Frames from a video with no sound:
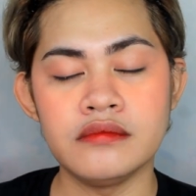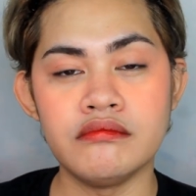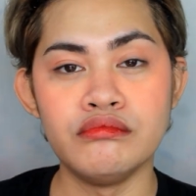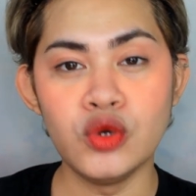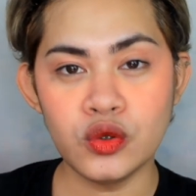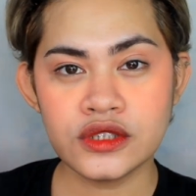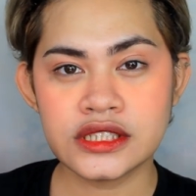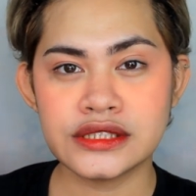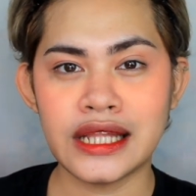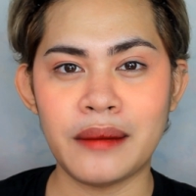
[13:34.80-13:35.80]

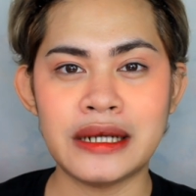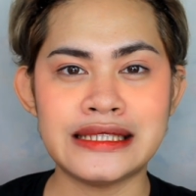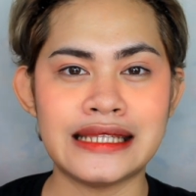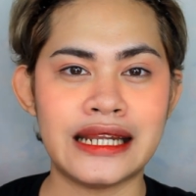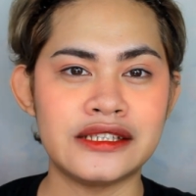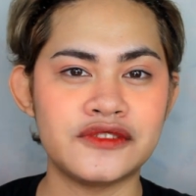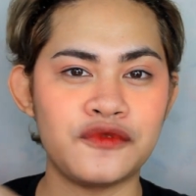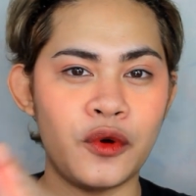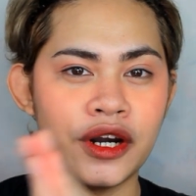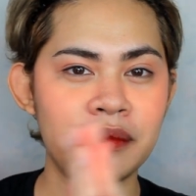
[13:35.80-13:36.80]
mousse na
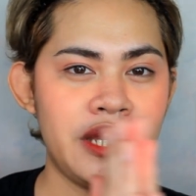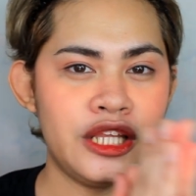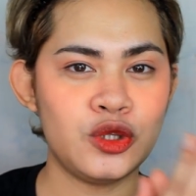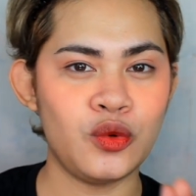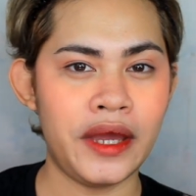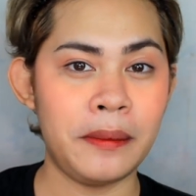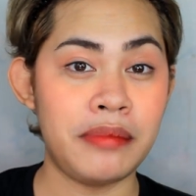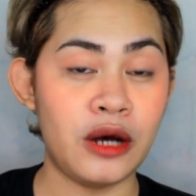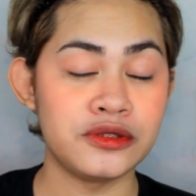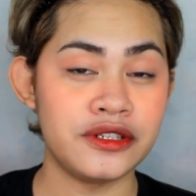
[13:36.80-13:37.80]
magta-transform into a
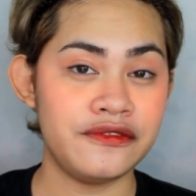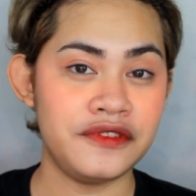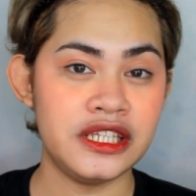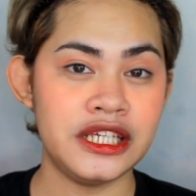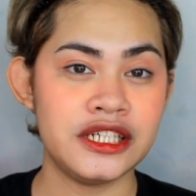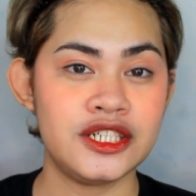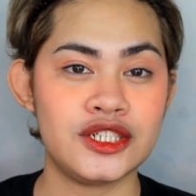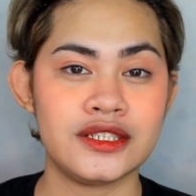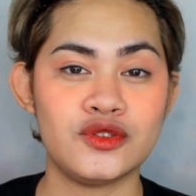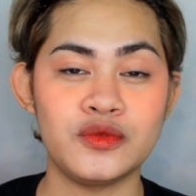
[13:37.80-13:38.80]
powder
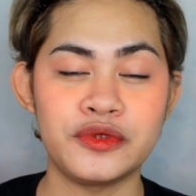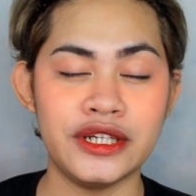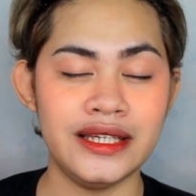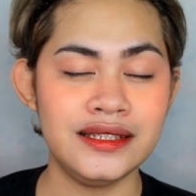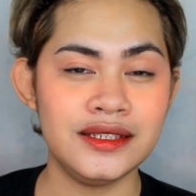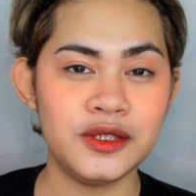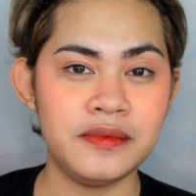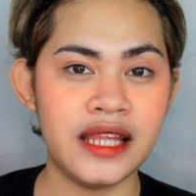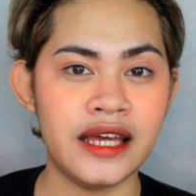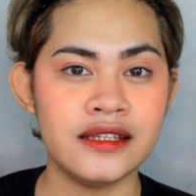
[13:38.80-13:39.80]
finish. Super easy to
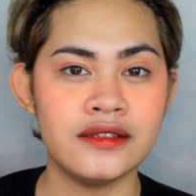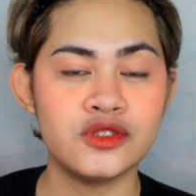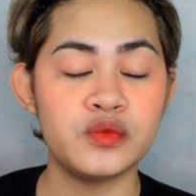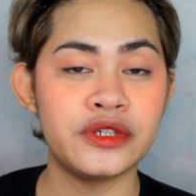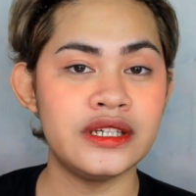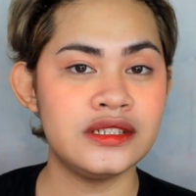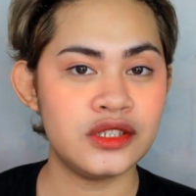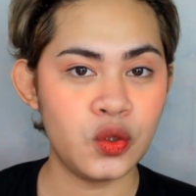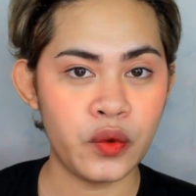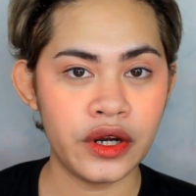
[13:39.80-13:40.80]
blend, super easy
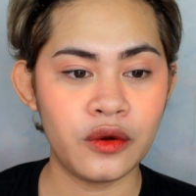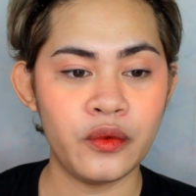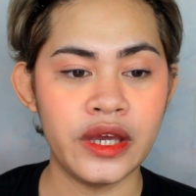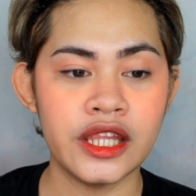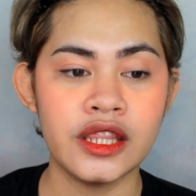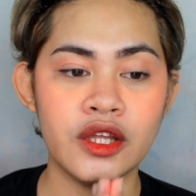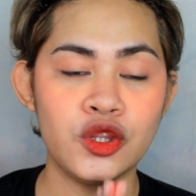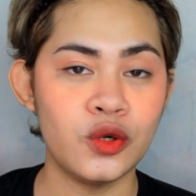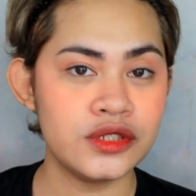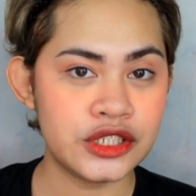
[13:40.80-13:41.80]
to work with,
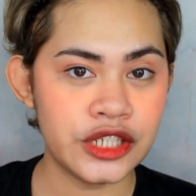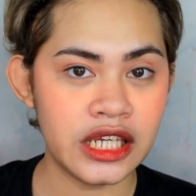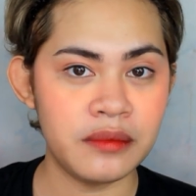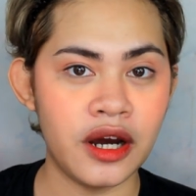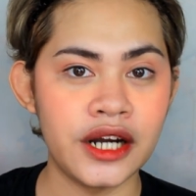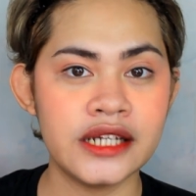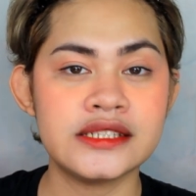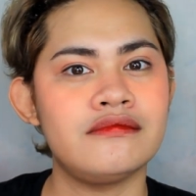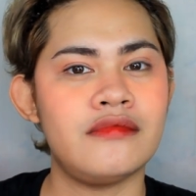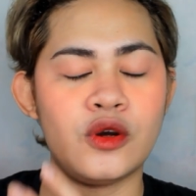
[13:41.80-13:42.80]
no streaky
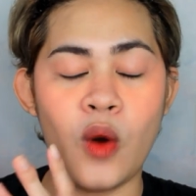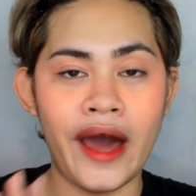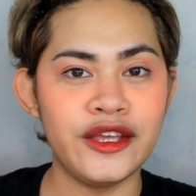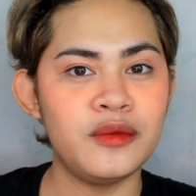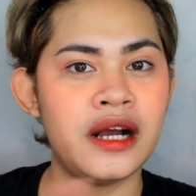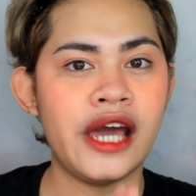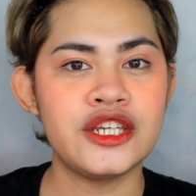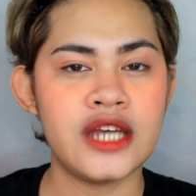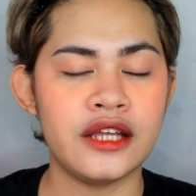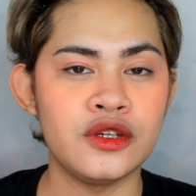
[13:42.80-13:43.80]
marks. Kung ayaw nyo
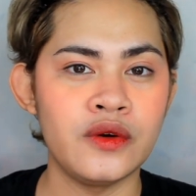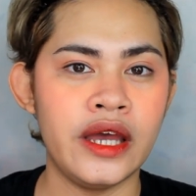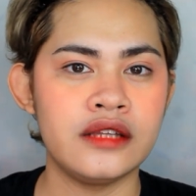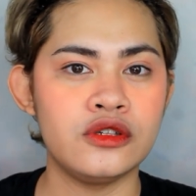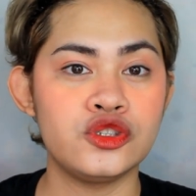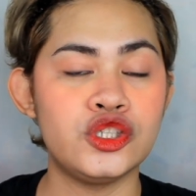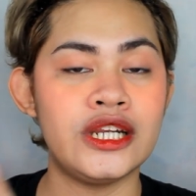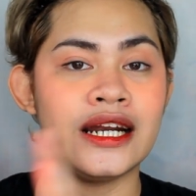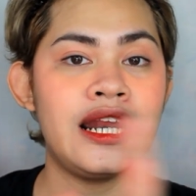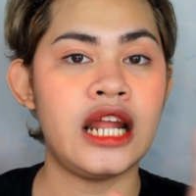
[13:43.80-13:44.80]
mag-eyeshadow and gusto
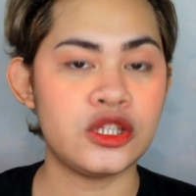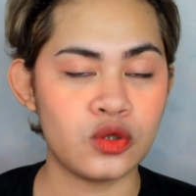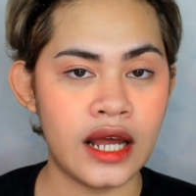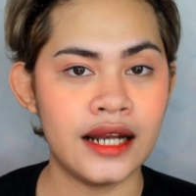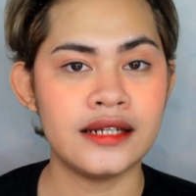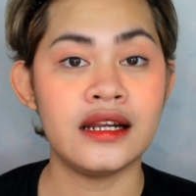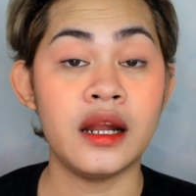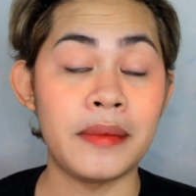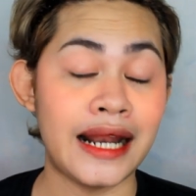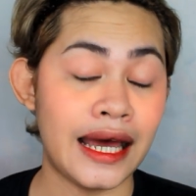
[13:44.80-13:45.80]
nyo lang na naturalan na
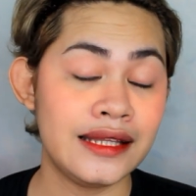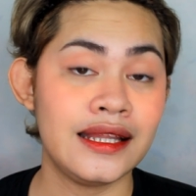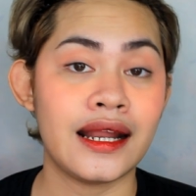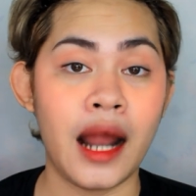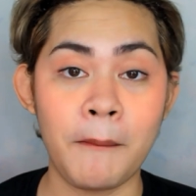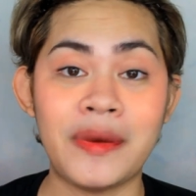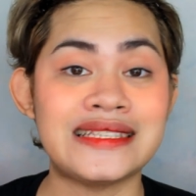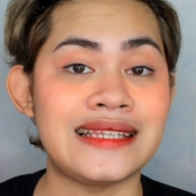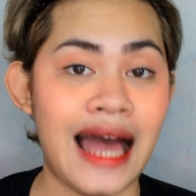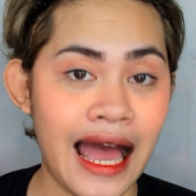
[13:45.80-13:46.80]
labanan, na
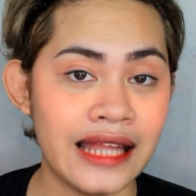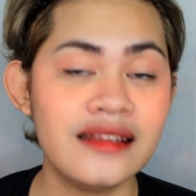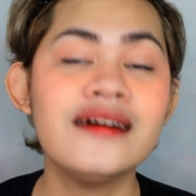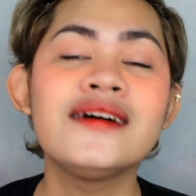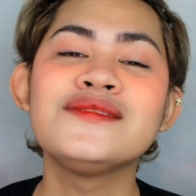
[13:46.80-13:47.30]
rampa sa daan,